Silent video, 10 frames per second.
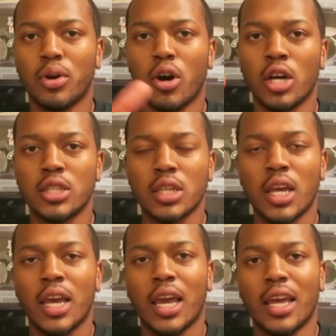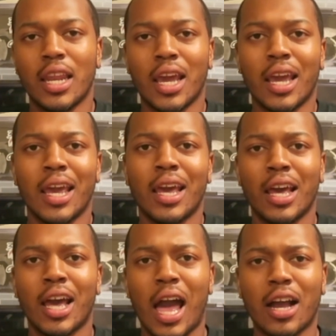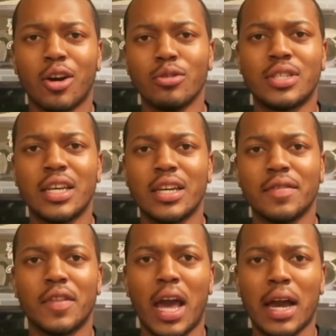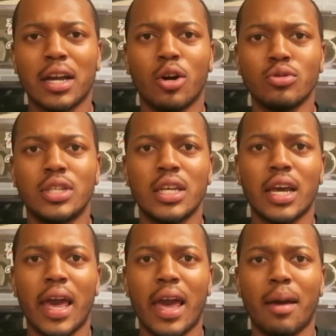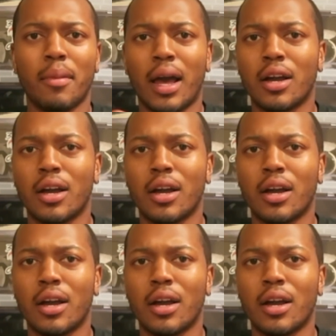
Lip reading: pause. And then I go to the app.